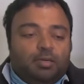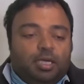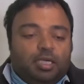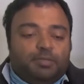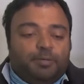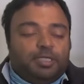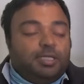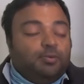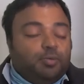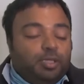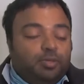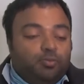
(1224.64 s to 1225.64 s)
especially
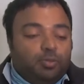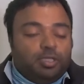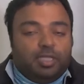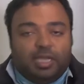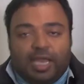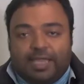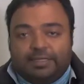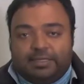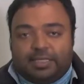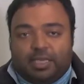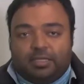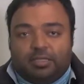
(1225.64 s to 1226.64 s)
with the lights
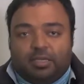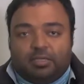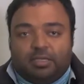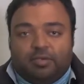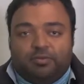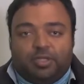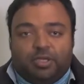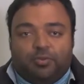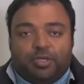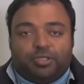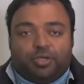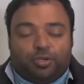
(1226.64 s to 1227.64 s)
and everything where
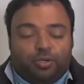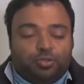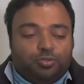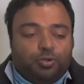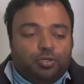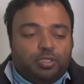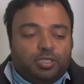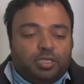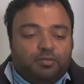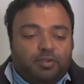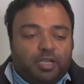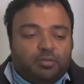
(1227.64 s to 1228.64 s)
it's a controlled
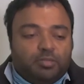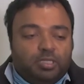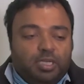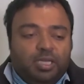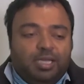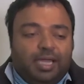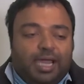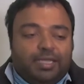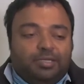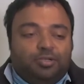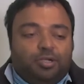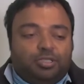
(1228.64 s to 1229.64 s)
environment. I
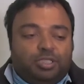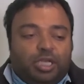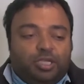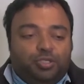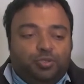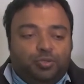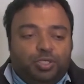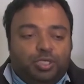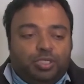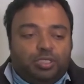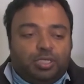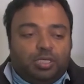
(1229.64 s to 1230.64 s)
did not try shooting
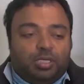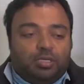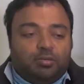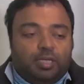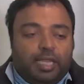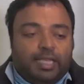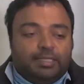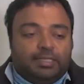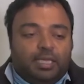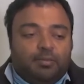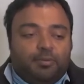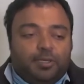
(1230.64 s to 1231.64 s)
it
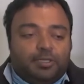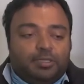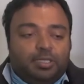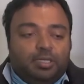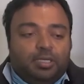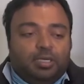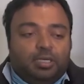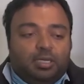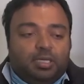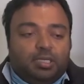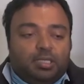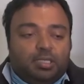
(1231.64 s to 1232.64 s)
landscape yet.
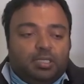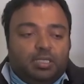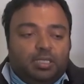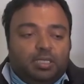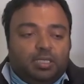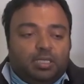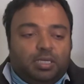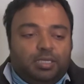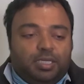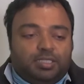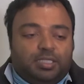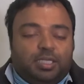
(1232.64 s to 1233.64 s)

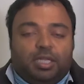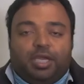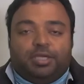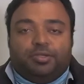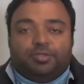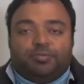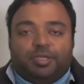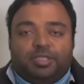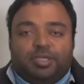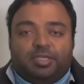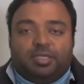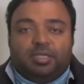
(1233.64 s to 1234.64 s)
Yesterday I used my
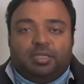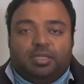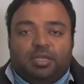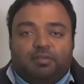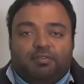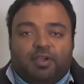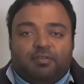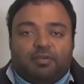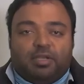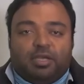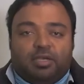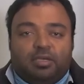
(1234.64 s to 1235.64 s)
1635
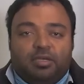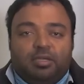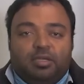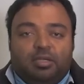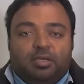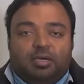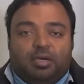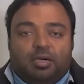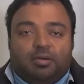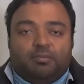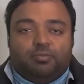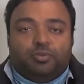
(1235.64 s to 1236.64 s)
and I
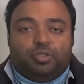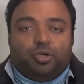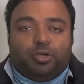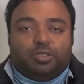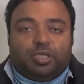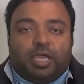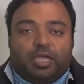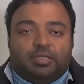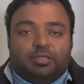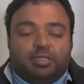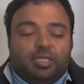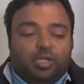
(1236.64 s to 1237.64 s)
shot at
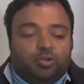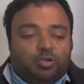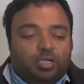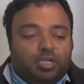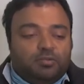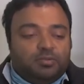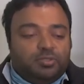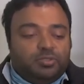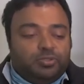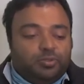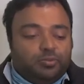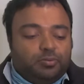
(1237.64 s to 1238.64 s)
3 rondavels.
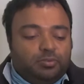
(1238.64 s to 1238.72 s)
So